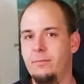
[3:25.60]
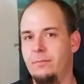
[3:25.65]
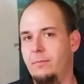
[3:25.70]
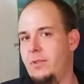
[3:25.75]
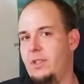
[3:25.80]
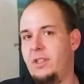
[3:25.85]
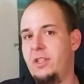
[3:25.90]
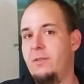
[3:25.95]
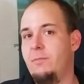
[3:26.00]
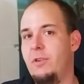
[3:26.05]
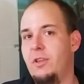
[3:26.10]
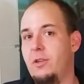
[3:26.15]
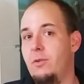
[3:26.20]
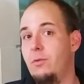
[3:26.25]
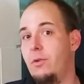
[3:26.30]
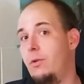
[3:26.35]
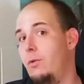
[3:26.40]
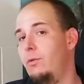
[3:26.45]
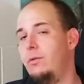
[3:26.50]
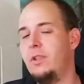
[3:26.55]

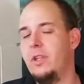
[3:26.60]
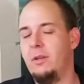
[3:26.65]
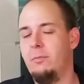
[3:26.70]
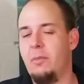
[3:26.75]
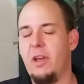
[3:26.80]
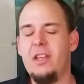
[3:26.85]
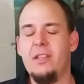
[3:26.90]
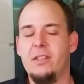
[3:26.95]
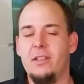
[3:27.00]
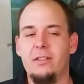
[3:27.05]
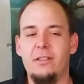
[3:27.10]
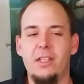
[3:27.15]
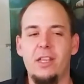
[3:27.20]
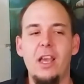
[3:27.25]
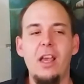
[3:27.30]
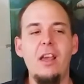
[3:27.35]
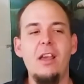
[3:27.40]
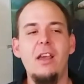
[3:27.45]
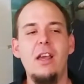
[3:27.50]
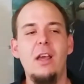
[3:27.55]
CPU cooling,
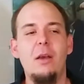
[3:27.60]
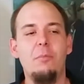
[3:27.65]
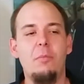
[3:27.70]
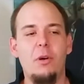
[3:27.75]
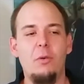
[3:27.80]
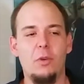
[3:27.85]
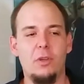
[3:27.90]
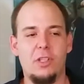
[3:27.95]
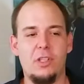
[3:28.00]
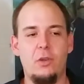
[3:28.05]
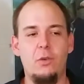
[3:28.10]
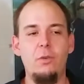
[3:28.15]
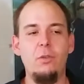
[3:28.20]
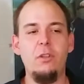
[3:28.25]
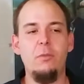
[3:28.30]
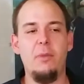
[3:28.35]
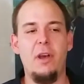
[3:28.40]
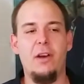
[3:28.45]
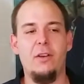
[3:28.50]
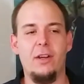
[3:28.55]
basically. But what's
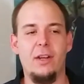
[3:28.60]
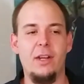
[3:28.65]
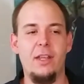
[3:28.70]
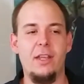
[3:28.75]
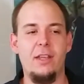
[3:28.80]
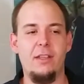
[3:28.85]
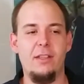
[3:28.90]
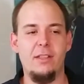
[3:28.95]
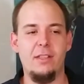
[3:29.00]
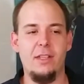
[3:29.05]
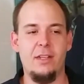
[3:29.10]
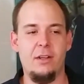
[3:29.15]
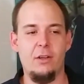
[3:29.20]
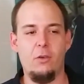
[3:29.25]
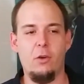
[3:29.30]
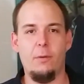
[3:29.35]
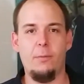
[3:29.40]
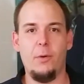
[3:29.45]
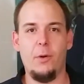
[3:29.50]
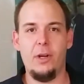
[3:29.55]
cool about it is it
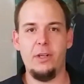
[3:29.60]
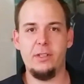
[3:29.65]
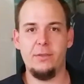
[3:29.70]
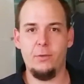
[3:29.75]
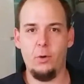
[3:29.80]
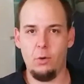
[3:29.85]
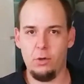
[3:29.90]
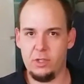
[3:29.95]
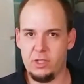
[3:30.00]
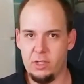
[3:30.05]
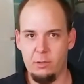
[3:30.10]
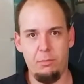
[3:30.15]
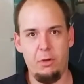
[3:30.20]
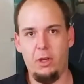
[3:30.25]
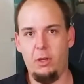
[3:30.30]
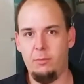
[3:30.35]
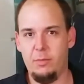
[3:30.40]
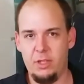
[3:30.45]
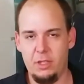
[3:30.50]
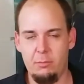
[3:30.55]
incorporates, of course, the
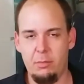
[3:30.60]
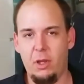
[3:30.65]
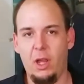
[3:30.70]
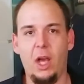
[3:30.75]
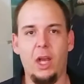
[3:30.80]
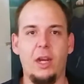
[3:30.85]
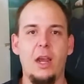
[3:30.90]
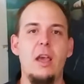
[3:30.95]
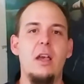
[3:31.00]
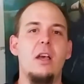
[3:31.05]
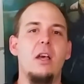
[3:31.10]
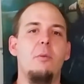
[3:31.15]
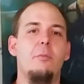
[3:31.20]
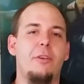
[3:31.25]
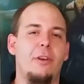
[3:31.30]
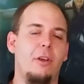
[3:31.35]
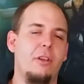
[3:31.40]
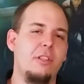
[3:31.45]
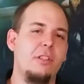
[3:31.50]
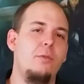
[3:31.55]
pump and the block,
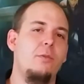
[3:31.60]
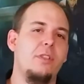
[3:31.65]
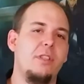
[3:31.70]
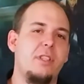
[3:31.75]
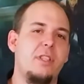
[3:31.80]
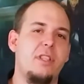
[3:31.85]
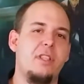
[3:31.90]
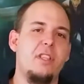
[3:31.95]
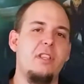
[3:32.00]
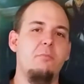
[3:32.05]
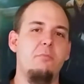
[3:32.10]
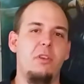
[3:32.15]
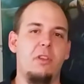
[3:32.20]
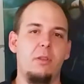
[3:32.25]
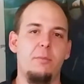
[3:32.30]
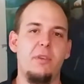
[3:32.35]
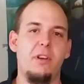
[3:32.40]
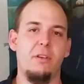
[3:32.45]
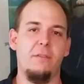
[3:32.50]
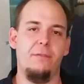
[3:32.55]
but also a 60
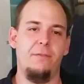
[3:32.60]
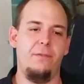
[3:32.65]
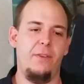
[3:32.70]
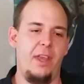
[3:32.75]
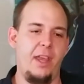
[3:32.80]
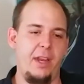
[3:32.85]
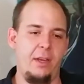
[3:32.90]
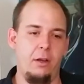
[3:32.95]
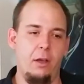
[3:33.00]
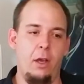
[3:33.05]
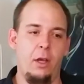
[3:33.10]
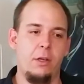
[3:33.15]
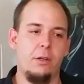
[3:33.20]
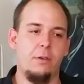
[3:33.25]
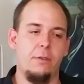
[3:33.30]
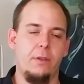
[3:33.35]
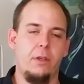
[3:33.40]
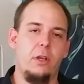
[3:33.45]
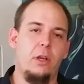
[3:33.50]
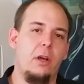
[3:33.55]
millimeter fan
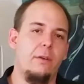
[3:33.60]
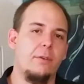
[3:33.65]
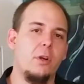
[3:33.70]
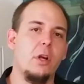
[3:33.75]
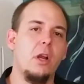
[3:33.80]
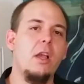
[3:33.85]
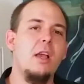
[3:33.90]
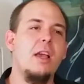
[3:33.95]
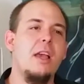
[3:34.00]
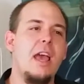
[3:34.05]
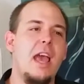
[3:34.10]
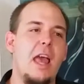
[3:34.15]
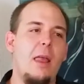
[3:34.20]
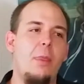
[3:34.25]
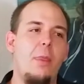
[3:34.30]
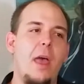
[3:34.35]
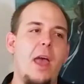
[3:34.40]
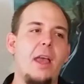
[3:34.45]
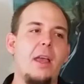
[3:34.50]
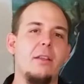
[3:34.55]
under the cover.
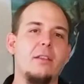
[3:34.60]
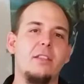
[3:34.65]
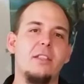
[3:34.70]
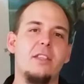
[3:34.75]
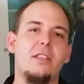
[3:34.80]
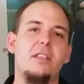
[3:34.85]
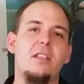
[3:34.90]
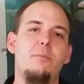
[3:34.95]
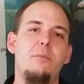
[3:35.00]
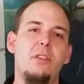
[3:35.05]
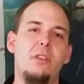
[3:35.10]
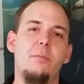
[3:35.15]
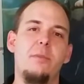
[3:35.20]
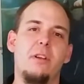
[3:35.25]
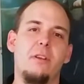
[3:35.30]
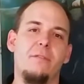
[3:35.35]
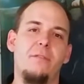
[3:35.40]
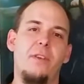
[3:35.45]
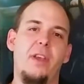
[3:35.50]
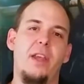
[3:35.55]
And that 60
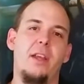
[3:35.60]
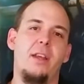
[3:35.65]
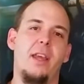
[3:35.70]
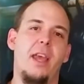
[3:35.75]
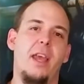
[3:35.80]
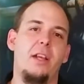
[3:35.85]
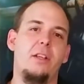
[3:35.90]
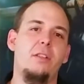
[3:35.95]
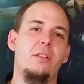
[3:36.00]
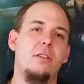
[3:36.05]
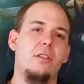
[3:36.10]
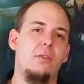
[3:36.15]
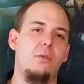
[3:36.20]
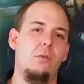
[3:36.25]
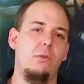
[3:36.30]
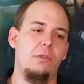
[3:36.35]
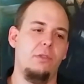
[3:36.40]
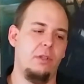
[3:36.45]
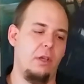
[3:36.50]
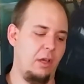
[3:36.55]
millimeter fan actually
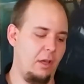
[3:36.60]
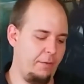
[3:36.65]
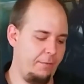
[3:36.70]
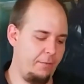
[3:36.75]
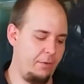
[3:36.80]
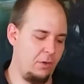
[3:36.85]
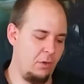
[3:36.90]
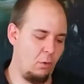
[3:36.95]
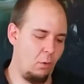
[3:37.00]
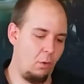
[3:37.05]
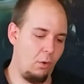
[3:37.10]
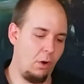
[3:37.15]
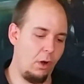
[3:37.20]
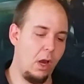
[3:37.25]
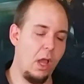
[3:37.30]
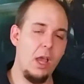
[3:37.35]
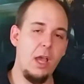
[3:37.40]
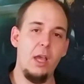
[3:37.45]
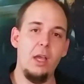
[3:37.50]
cools off your